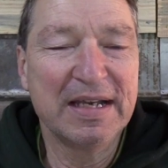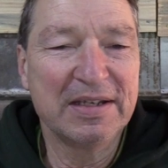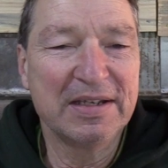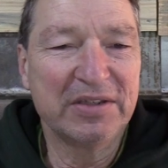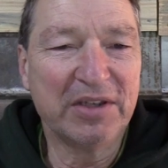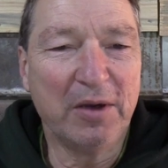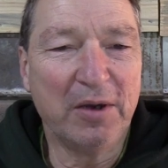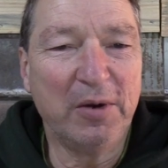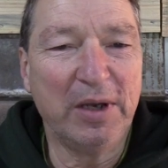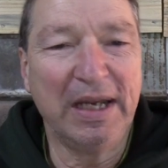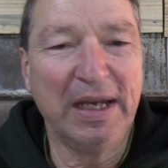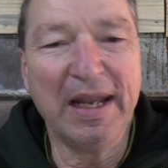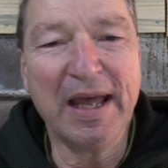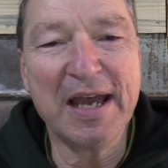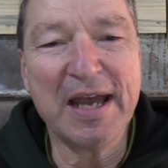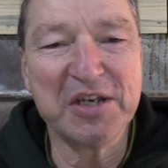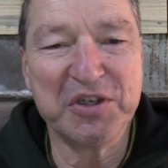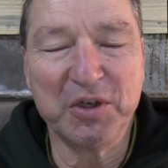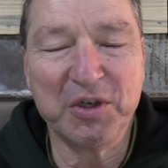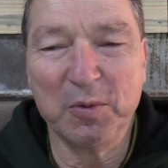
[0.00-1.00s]
So
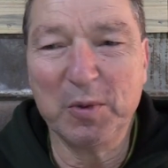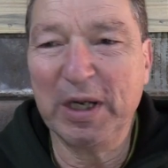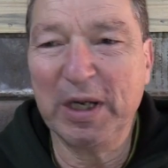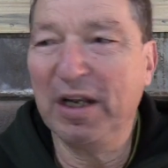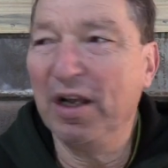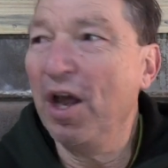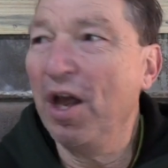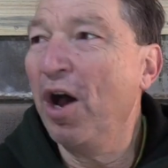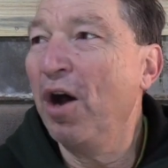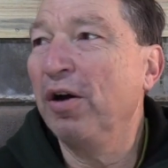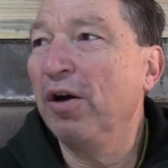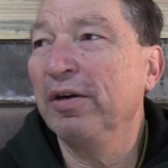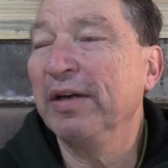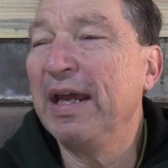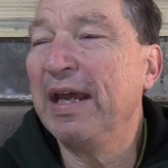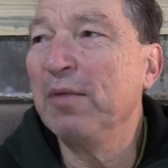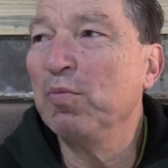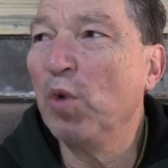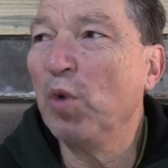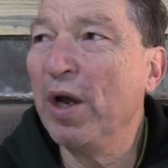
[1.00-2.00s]
Elisha went
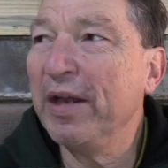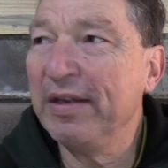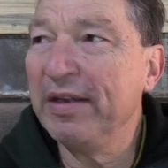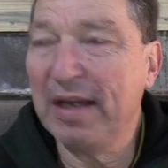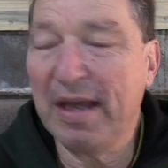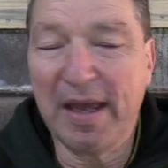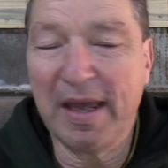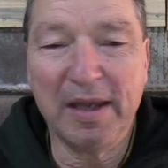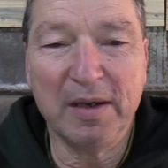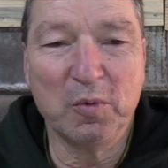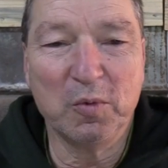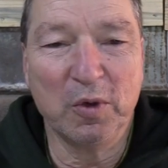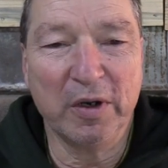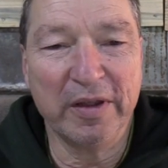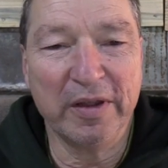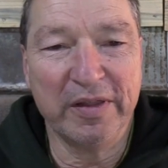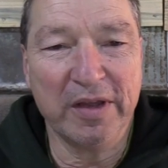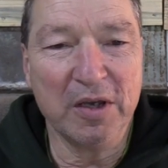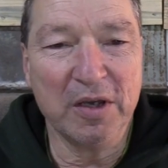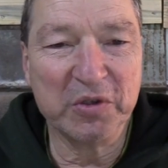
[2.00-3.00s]
along, and one day
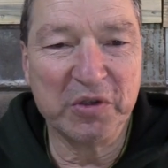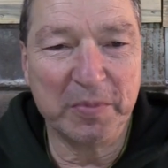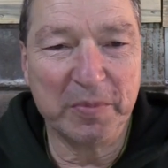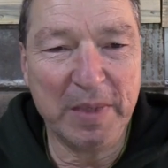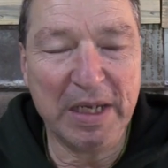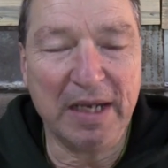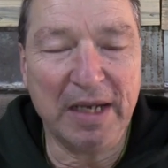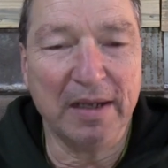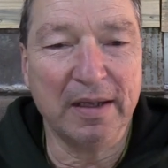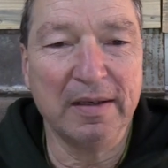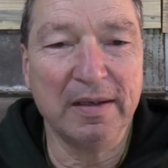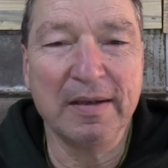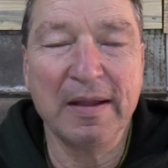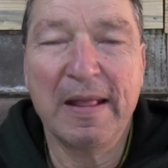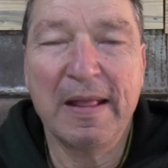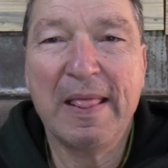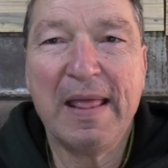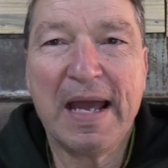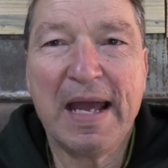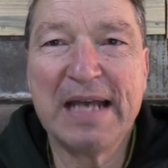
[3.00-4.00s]
one of those men,